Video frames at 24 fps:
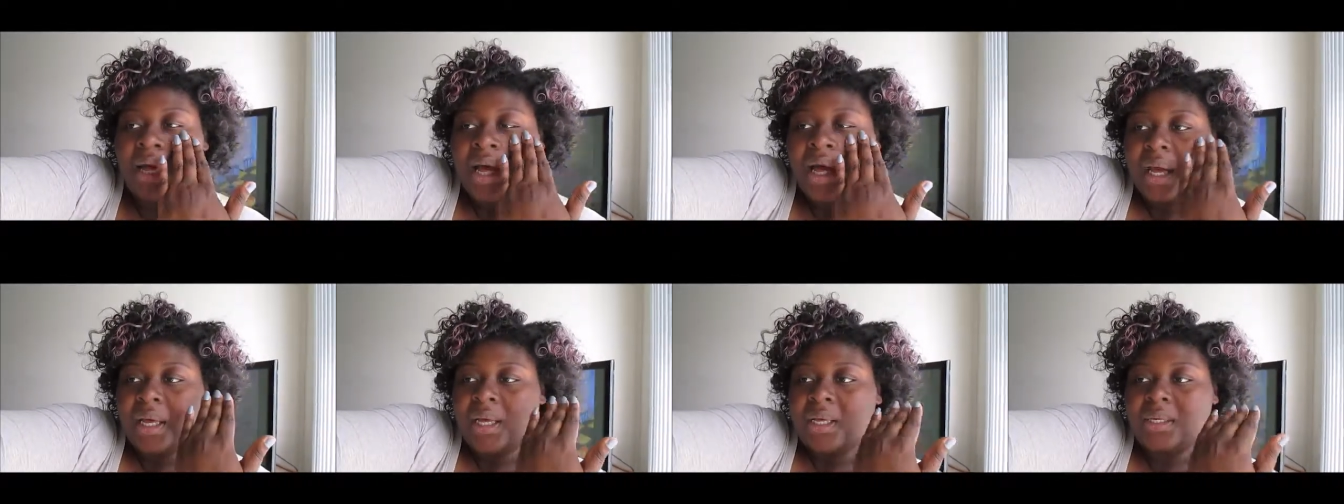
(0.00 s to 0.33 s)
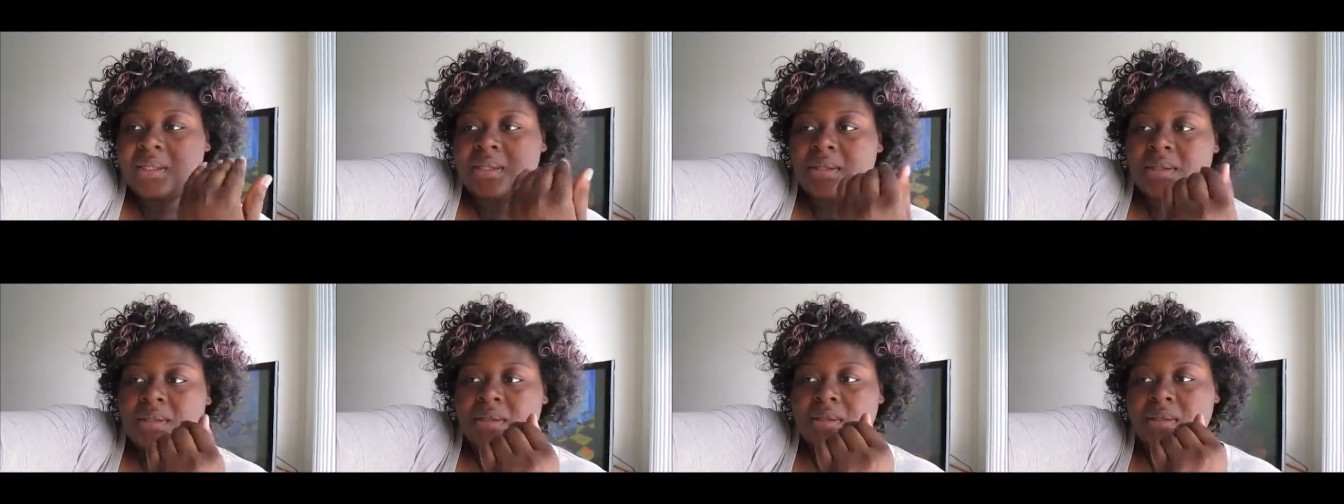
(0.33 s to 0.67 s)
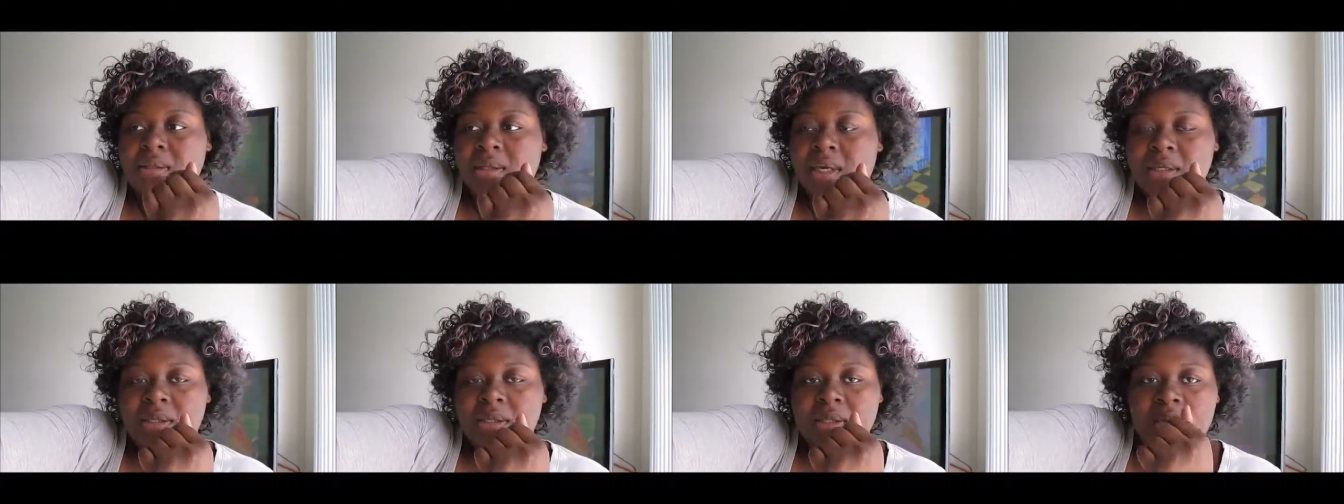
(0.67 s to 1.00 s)
I guess
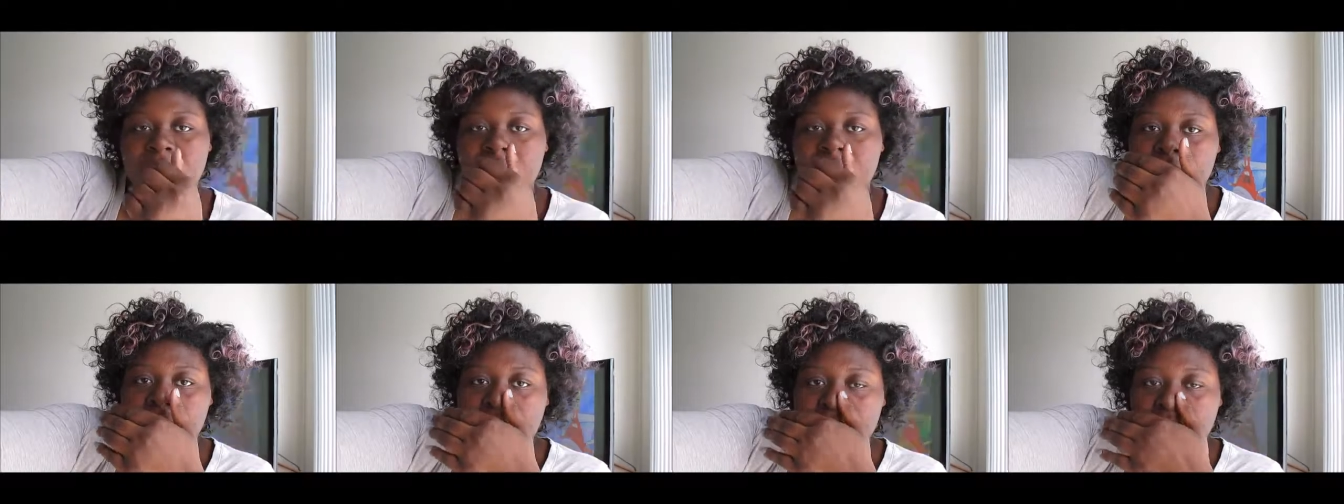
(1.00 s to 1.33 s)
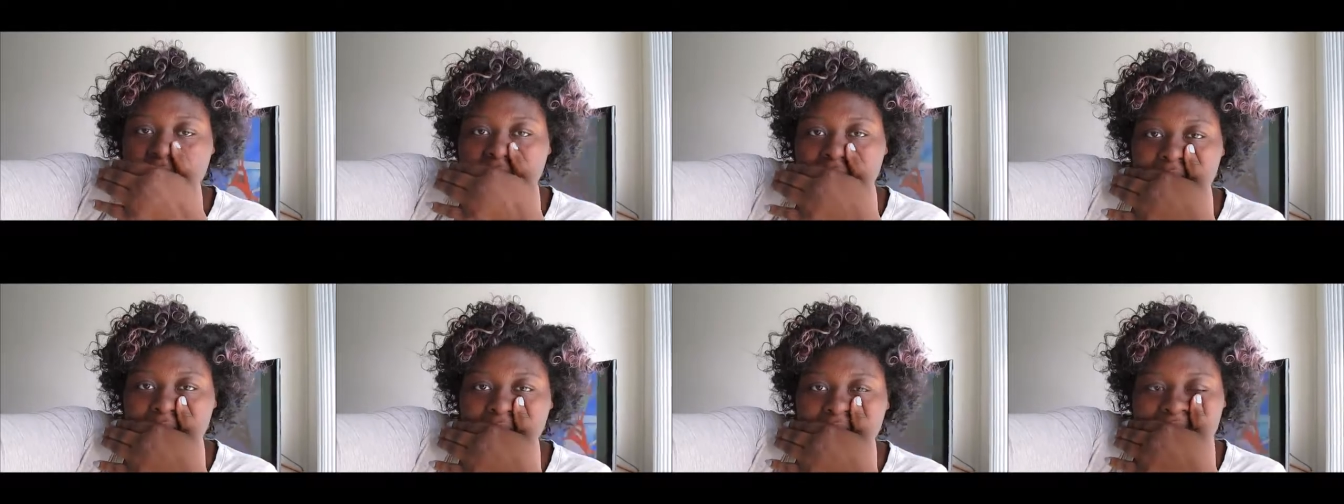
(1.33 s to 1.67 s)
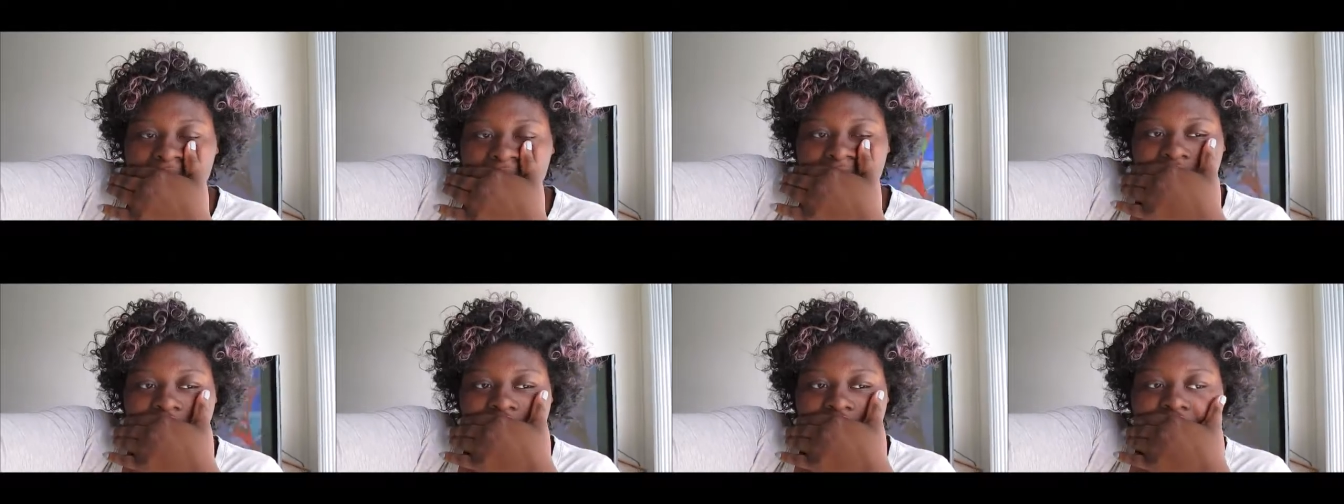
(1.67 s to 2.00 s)
yesterday was Tuesday
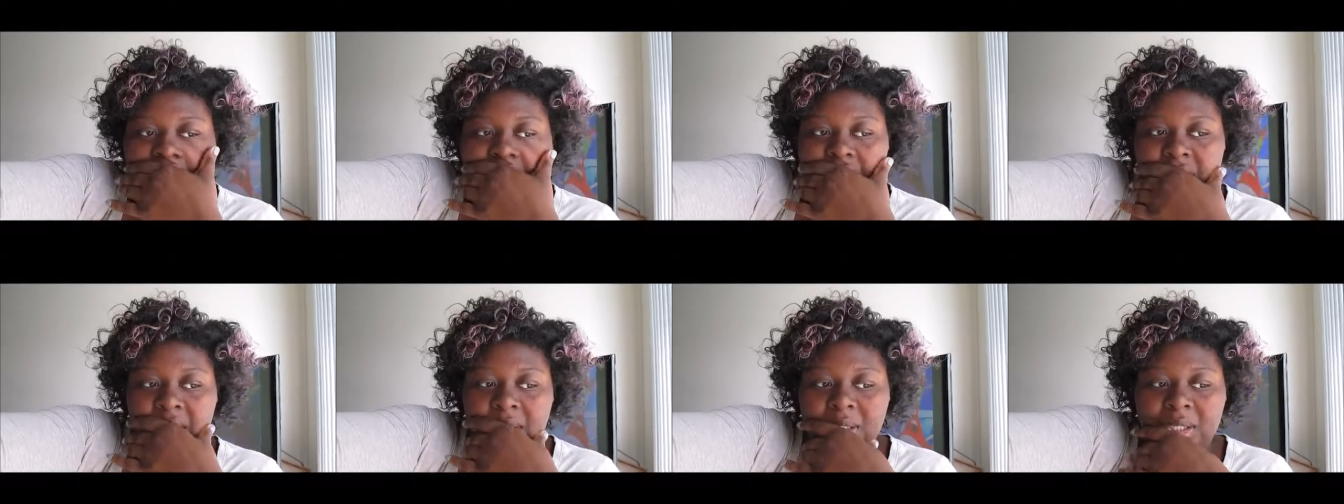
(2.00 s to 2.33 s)
then.